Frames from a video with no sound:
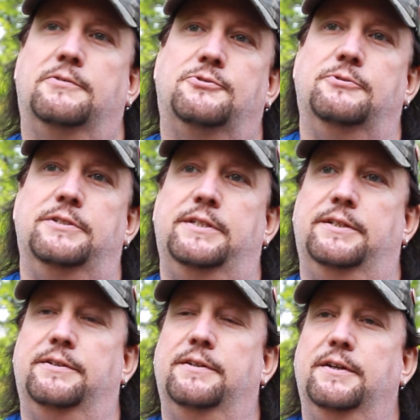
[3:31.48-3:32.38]
tree,
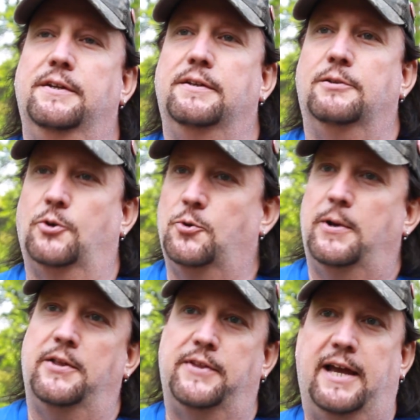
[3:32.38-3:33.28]
and look
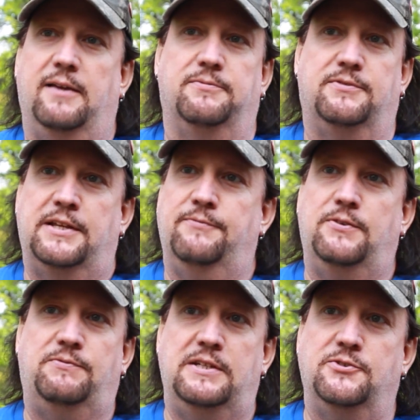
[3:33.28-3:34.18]
around that 10,
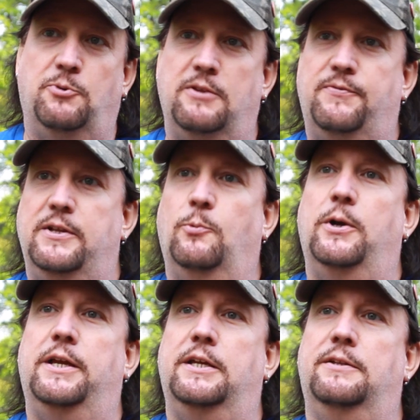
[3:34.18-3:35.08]
15, 20 feet
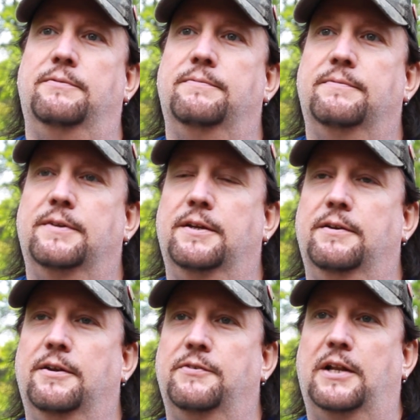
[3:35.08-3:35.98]
away, and
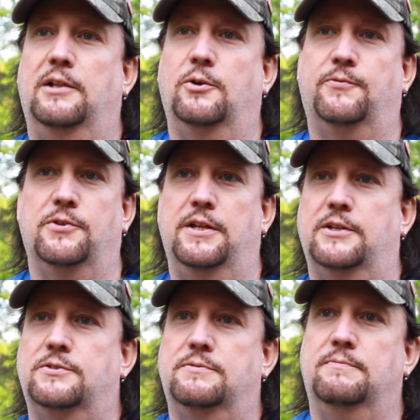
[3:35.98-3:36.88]
then I look for the
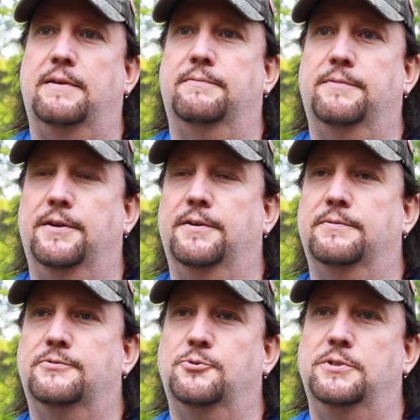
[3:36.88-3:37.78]
next
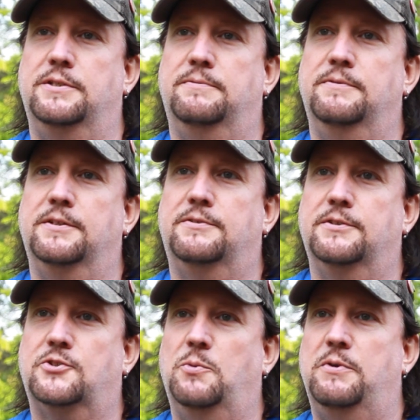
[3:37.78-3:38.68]
tree
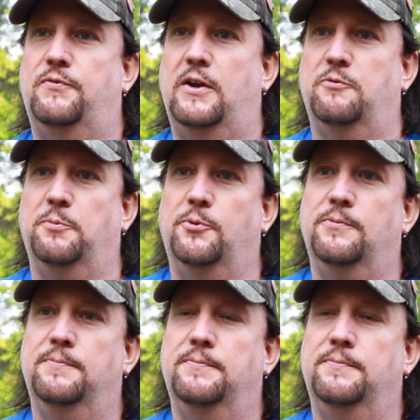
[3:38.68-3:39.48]
that's going to be favorable.